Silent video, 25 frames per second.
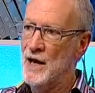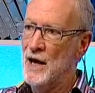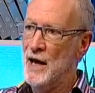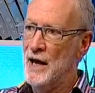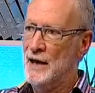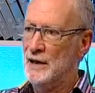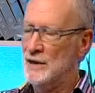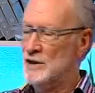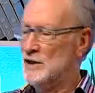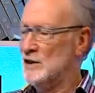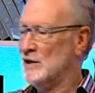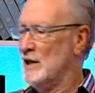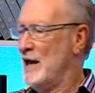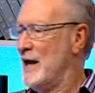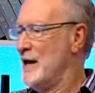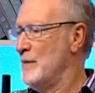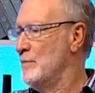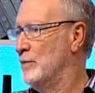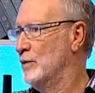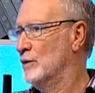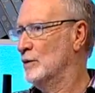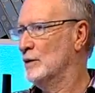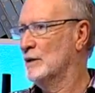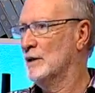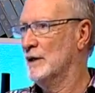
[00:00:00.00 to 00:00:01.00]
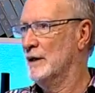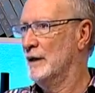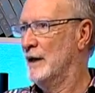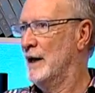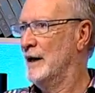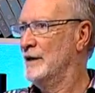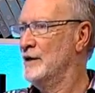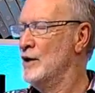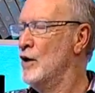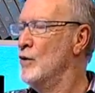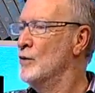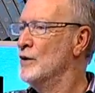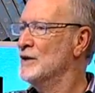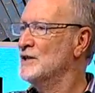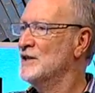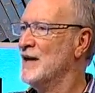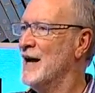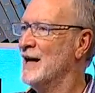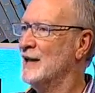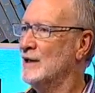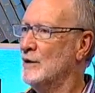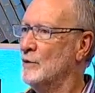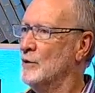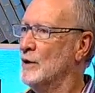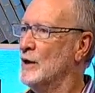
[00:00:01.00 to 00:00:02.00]
and it's labeled, and I know
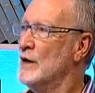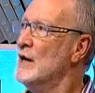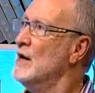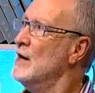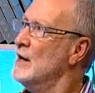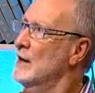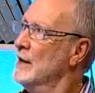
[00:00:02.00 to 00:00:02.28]
exactly where.